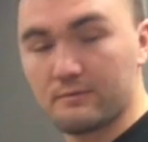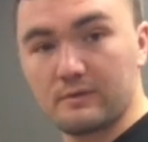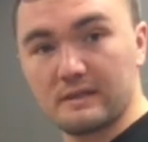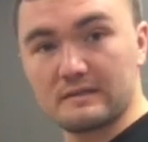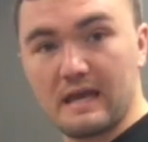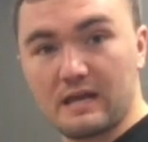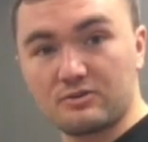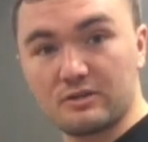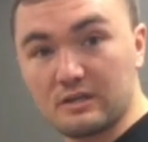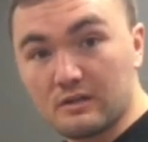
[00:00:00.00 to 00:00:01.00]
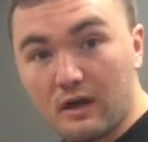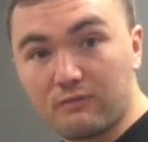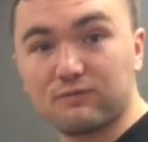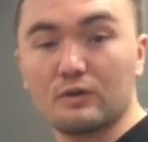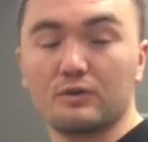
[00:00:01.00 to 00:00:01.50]
when it's actually a
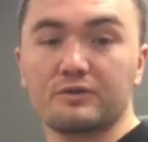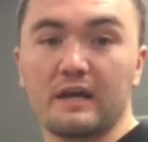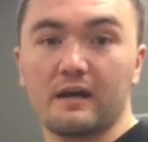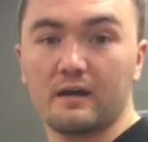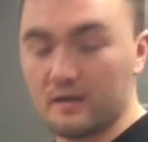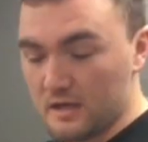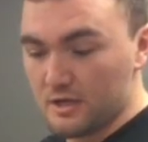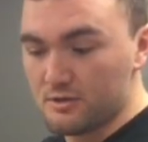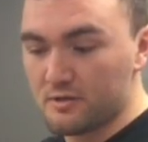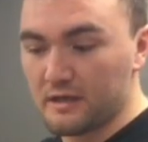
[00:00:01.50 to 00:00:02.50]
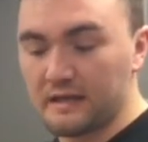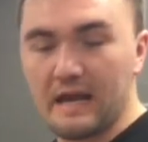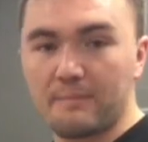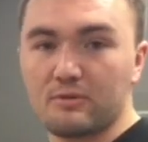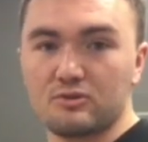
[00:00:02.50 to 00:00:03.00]
full tear, you can
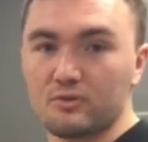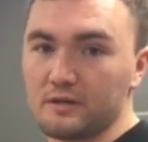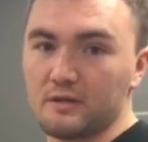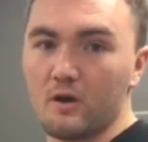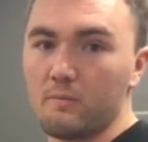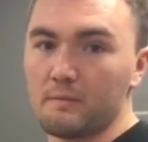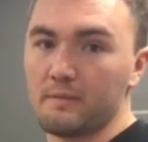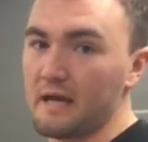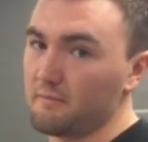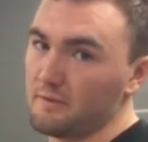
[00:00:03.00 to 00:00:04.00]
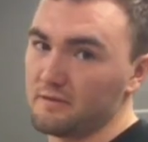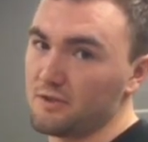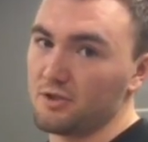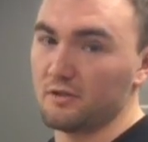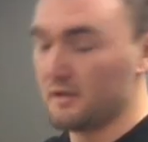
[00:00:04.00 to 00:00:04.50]
gap the joint in the open pack
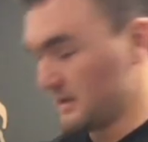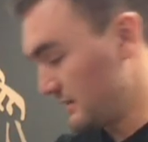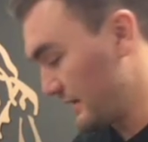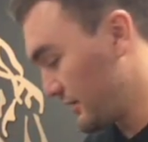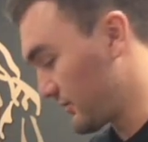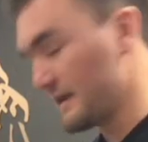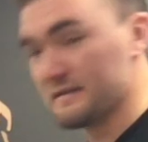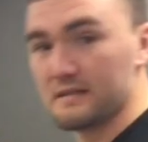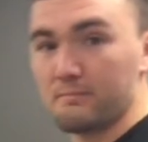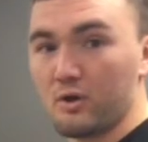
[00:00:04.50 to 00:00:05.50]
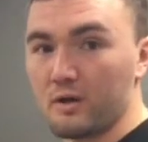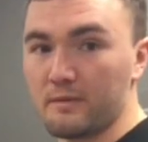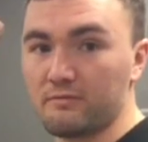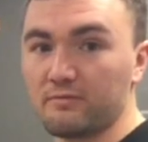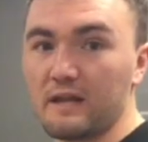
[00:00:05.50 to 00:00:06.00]
position like crazy. Put them
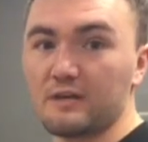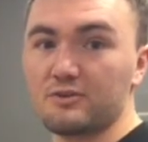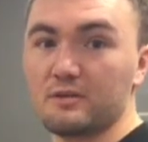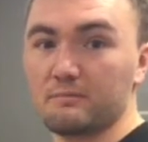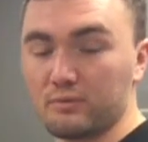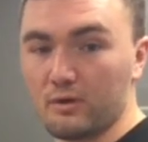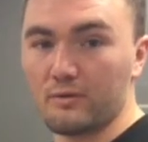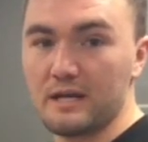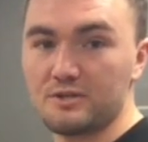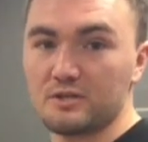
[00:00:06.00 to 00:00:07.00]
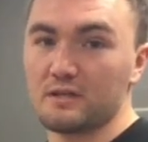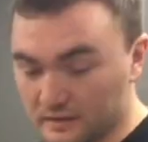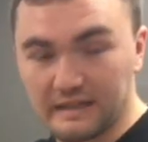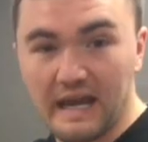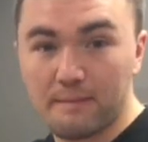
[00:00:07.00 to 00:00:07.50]
in flexion, pronation, and the
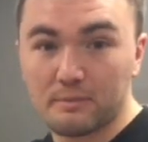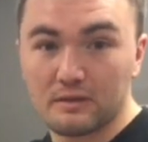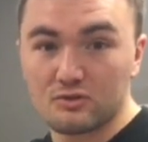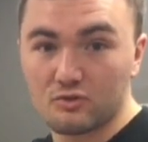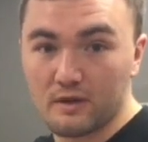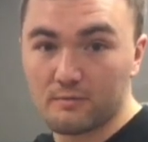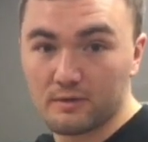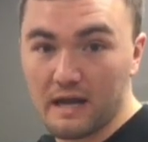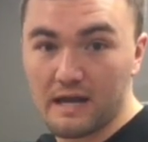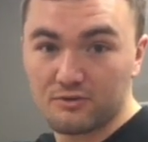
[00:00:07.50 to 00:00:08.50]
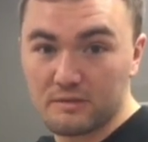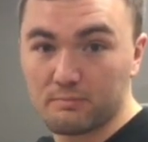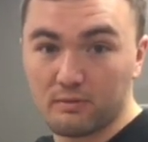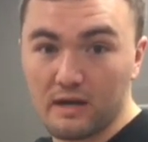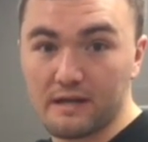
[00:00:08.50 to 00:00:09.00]
gap in the joint when I actually
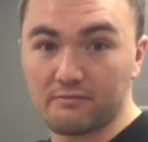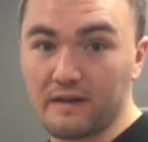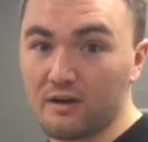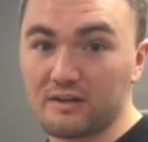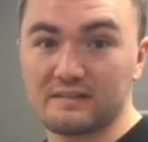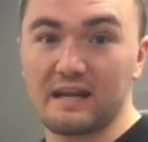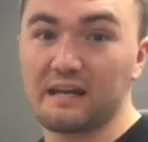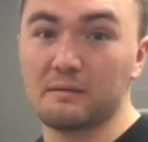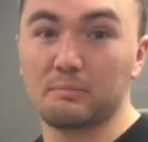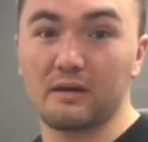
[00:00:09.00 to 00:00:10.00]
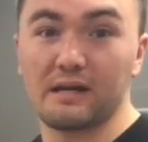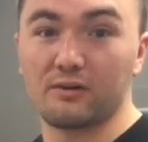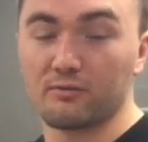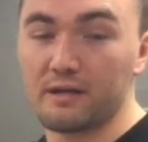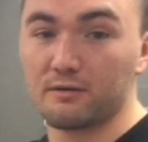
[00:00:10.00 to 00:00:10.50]
apply a valgus, and I can apply a
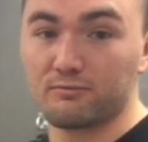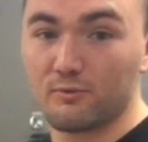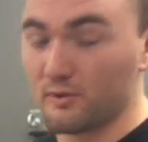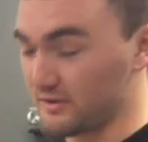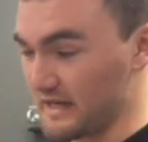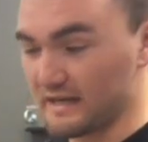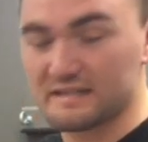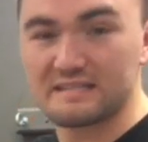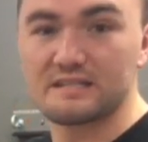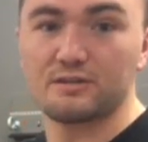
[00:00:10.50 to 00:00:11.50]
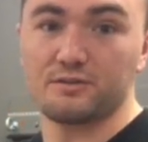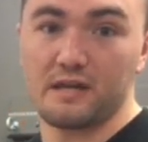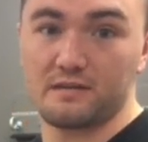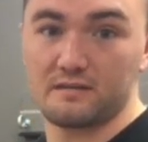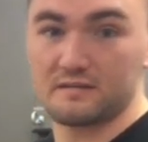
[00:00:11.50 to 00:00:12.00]
greater force and it's still
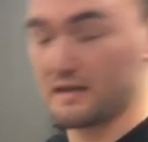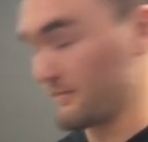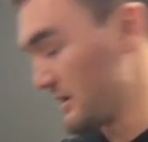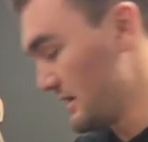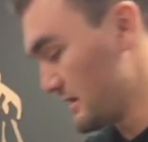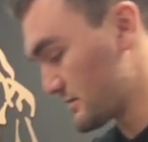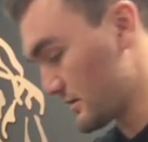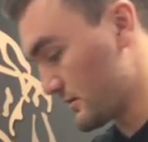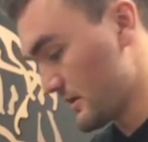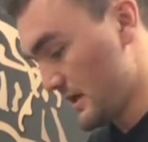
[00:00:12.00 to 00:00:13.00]
not the same. So